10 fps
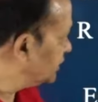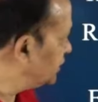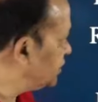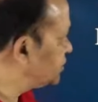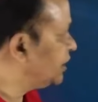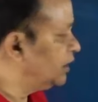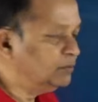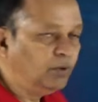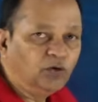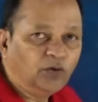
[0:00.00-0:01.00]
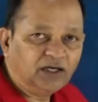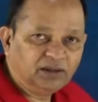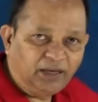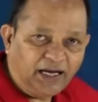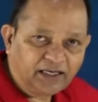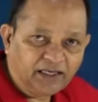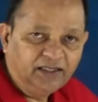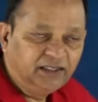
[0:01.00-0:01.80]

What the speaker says: This is called Bow-Walter-Blanc